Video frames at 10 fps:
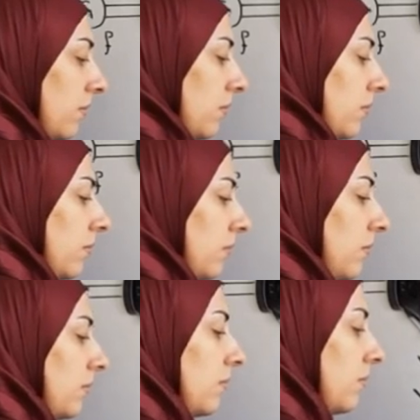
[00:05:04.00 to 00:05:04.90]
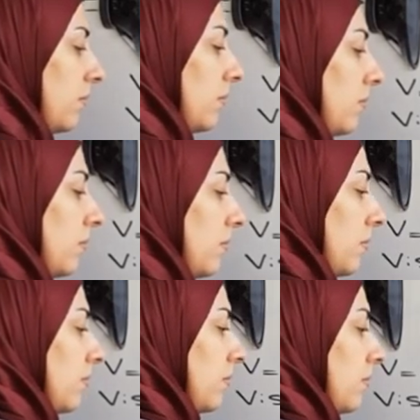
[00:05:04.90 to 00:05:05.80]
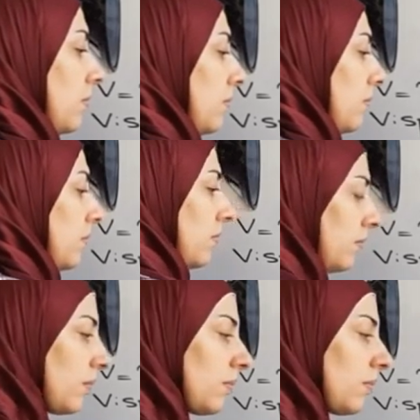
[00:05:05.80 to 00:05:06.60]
[no speech]